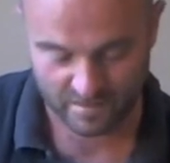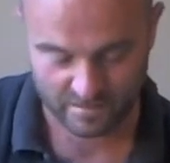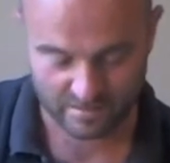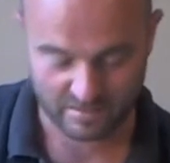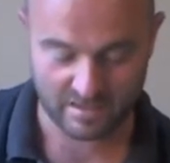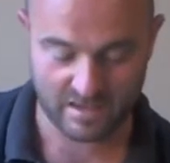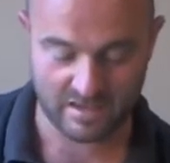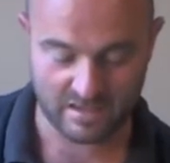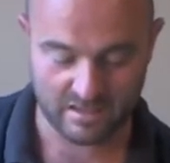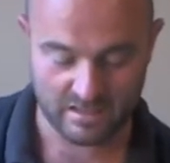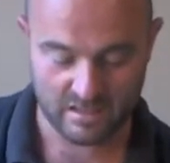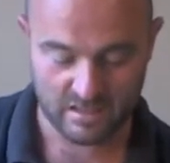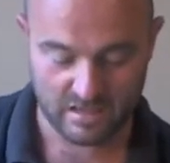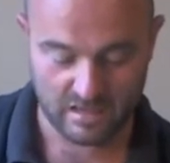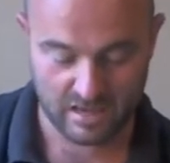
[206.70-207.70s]
Okay?
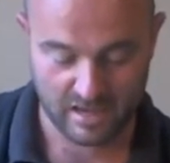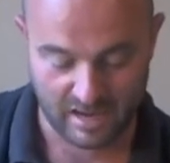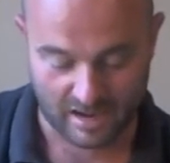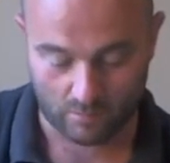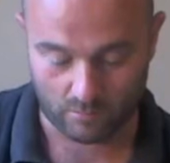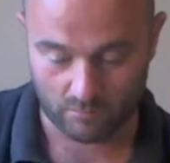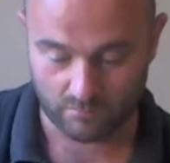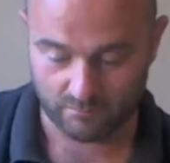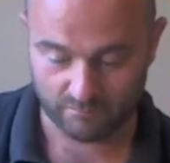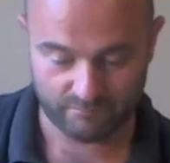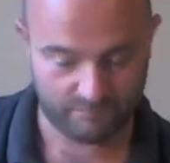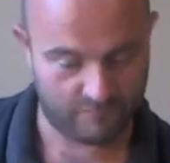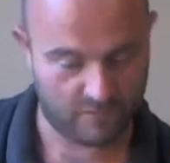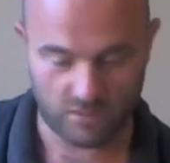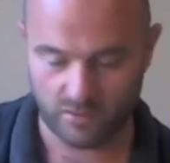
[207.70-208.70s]
Now,
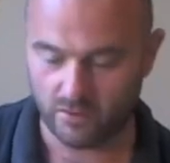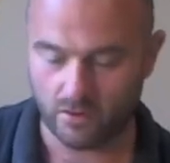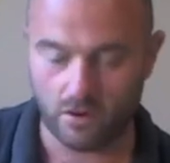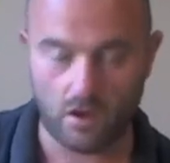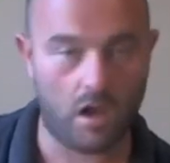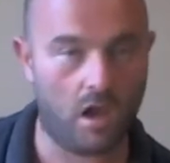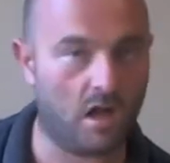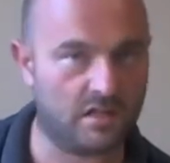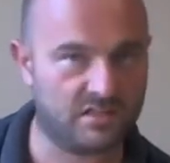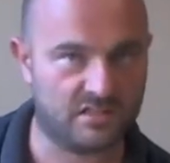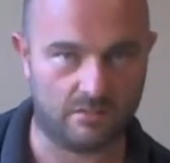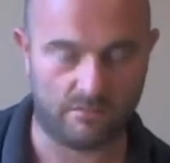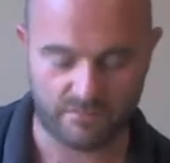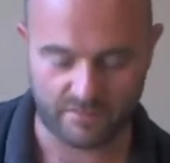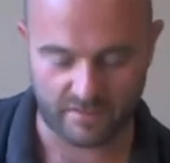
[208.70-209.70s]
there are lots
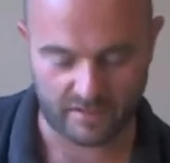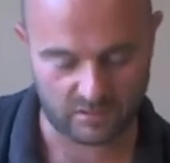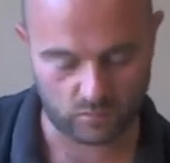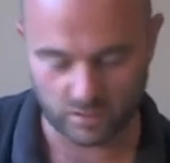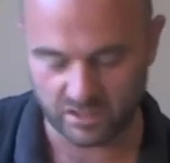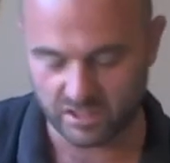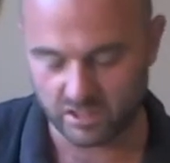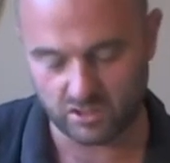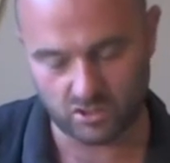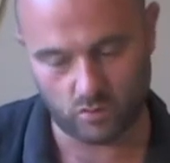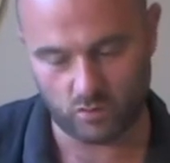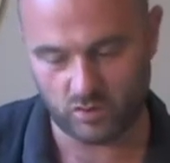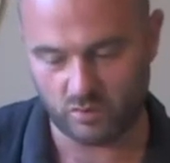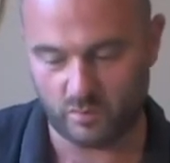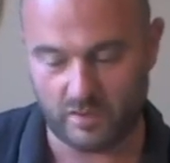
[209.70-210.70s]
of things we can do
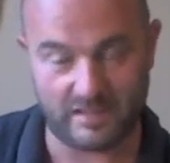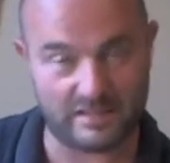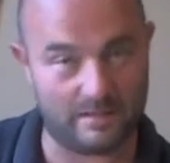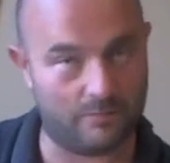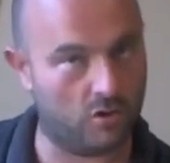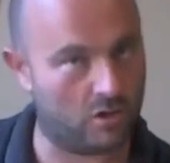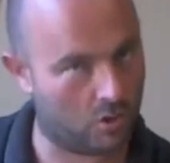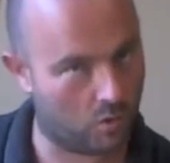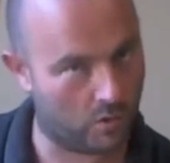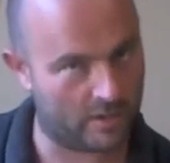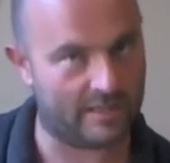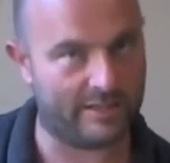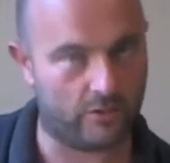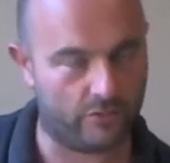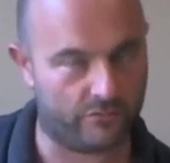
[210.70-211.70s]
with beads. I'm going to
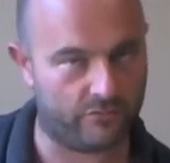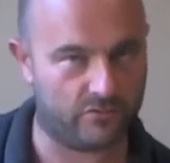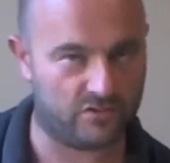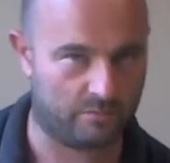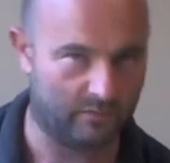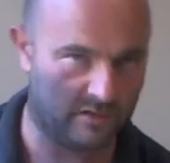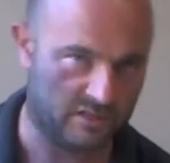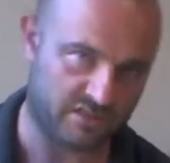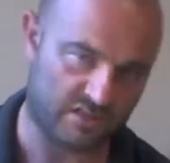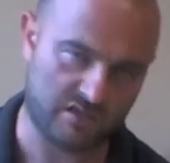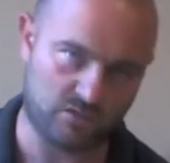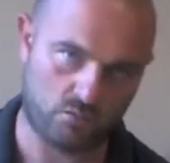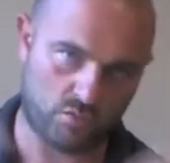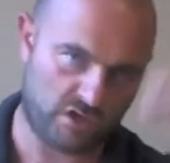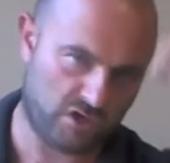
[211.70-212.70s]
quickly go through some of this because
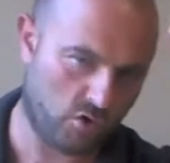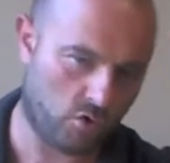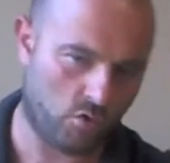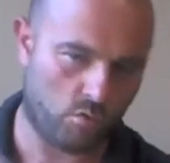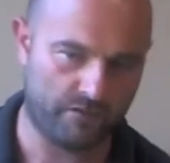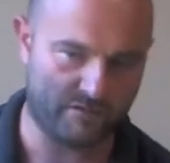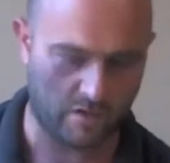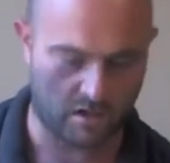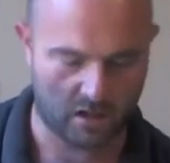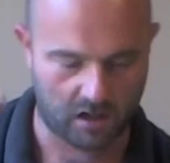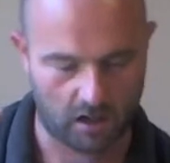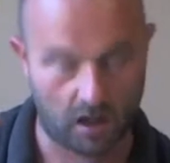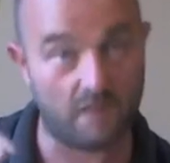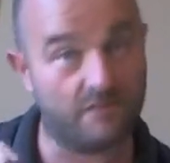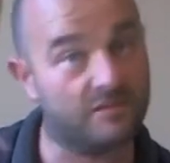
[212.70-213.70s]
we know we've got a
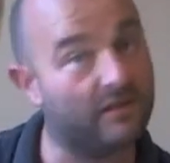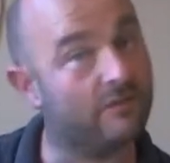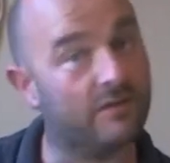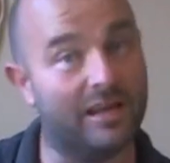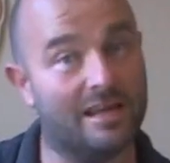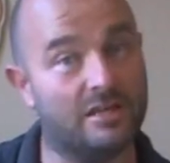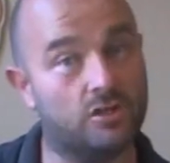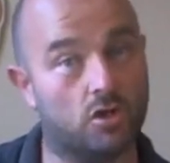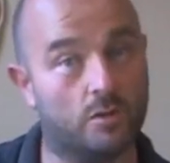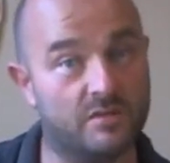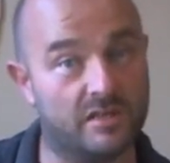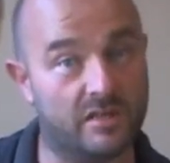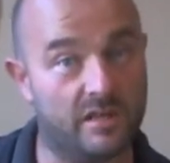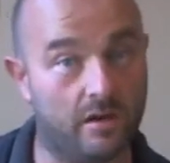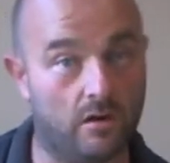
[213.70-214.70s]
lot of different age groups
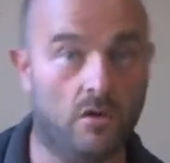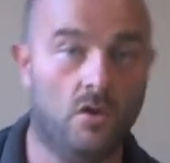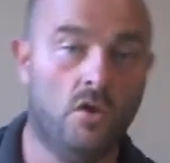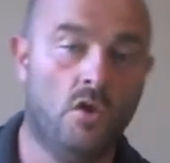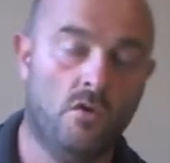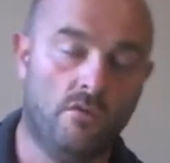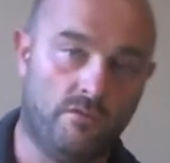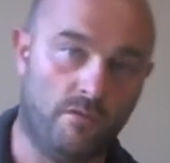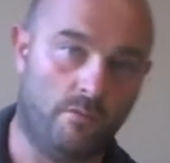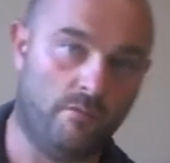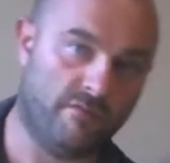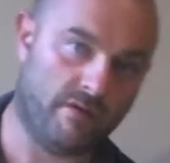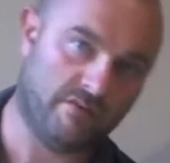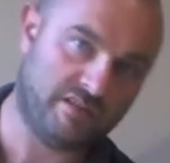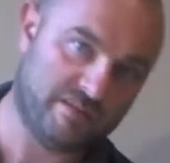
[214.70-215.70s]
in here, from
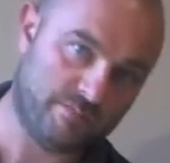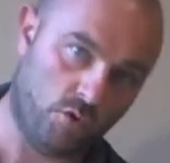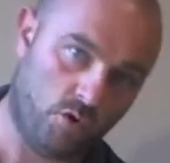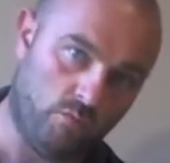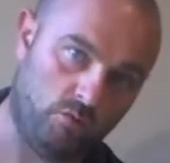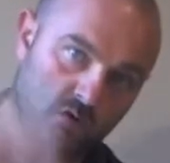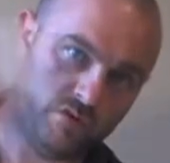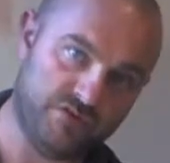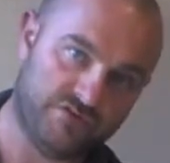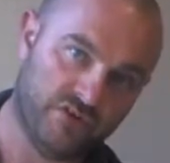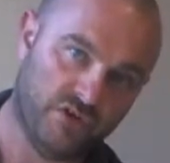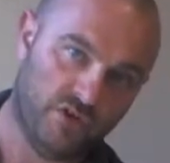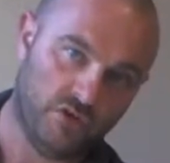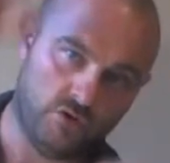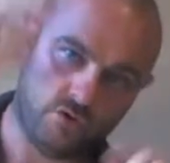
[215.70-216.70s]
very small ones
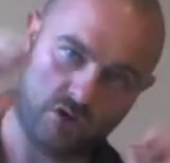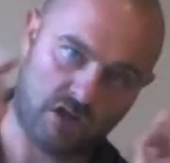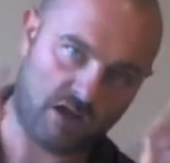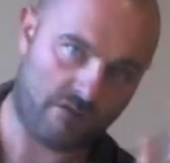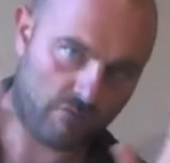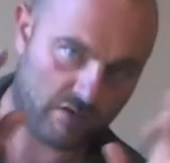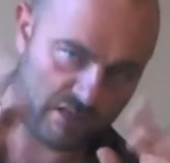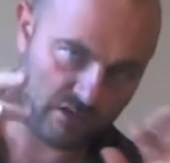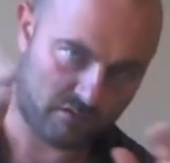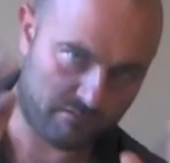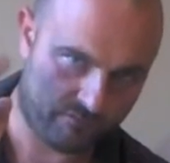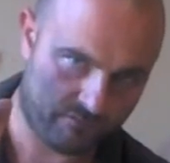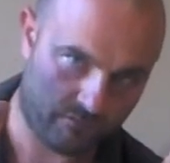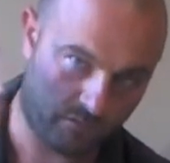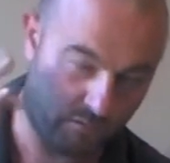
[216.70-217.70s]
who are going to have really good
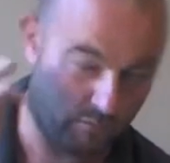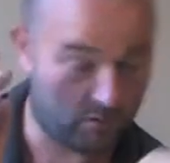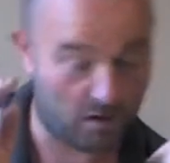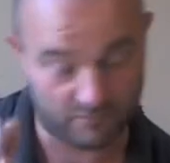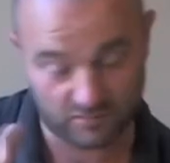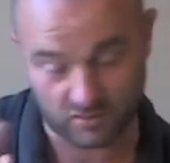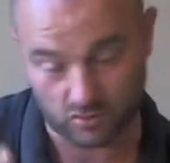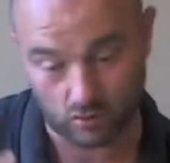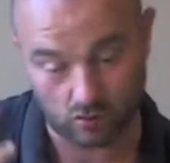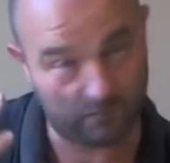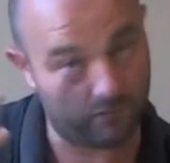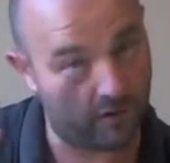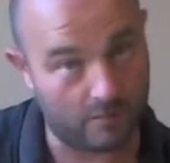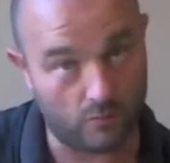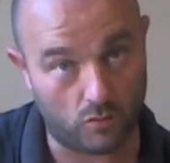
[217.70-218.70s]
or not so good
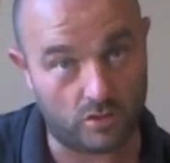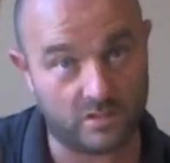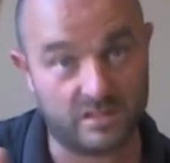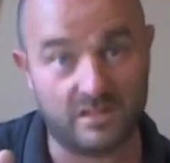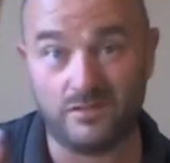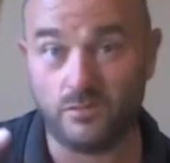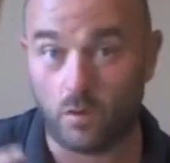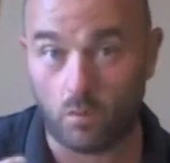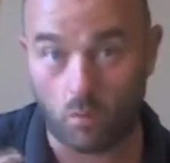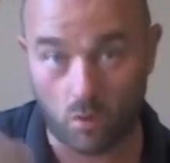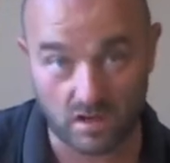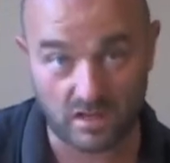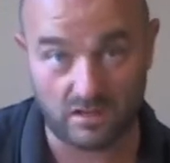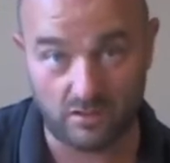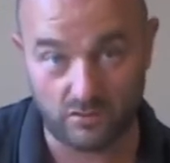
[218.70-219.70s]
fine motor skills, who are
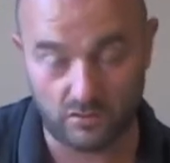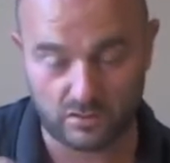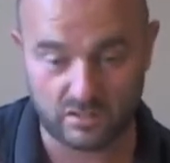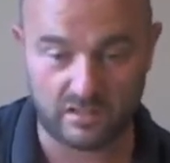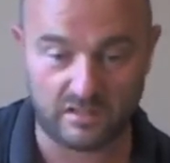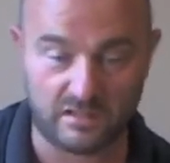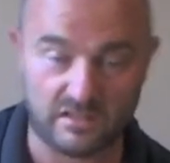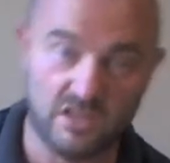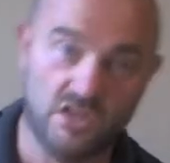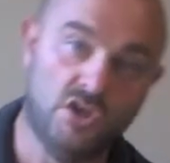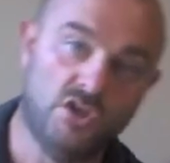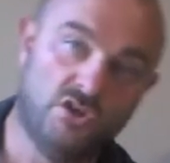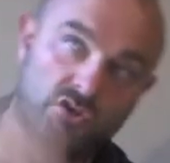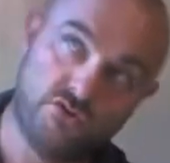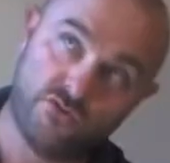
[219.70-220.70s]
working on those kinds,
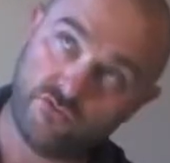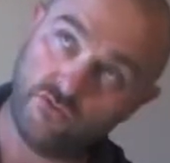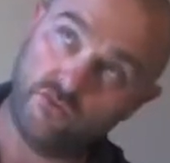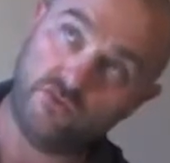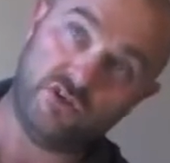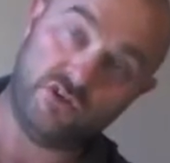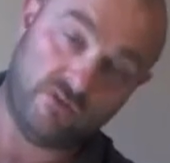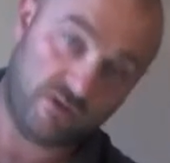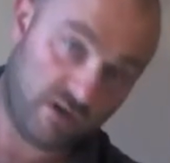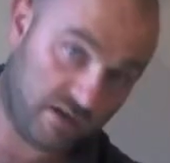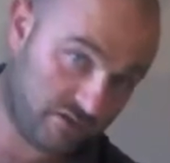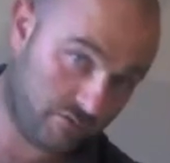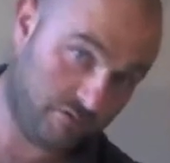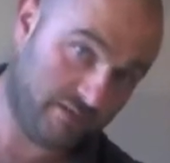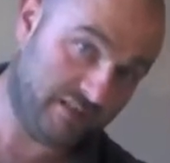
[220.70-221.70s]
through to you guys
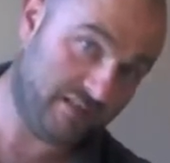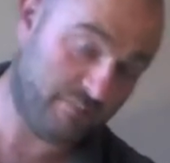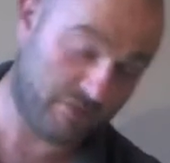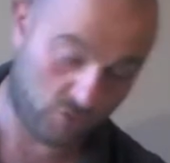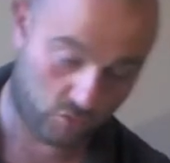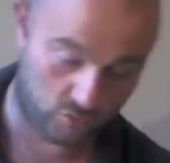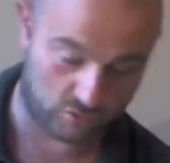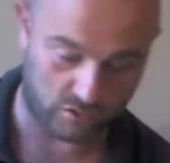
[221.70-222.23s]
who are a little bit older.